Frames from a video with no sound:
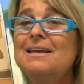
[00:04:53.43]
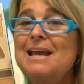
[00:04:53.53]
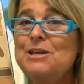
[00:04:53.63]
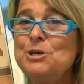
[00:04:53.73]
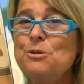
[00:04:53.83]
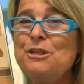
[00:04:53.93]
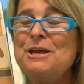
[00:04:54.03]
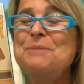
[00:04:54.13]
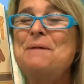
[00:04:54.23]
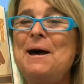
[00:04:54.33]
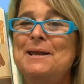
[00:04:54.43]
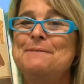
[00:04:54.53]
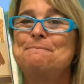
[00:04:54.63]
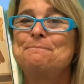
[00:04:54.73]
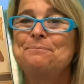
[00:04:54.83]
Now you think about it.
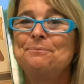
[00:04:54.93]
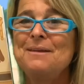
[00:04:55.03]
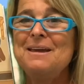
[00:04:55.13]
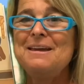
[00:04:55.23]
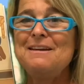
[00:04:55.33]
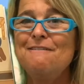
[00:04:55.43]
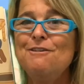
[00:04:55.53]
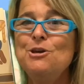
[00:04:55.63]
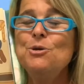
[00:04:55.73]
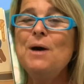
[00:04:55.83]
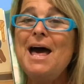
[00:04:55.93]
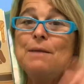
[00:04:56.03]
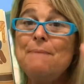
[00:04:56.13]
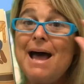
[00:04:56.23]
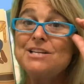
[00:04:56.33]
If you had
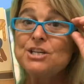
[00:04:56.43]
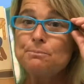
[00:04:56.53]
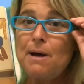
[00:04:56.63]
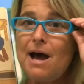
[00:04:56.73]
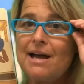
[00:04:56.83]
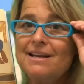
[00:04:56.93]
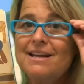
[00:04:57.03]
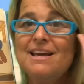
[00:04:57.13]
a magic pot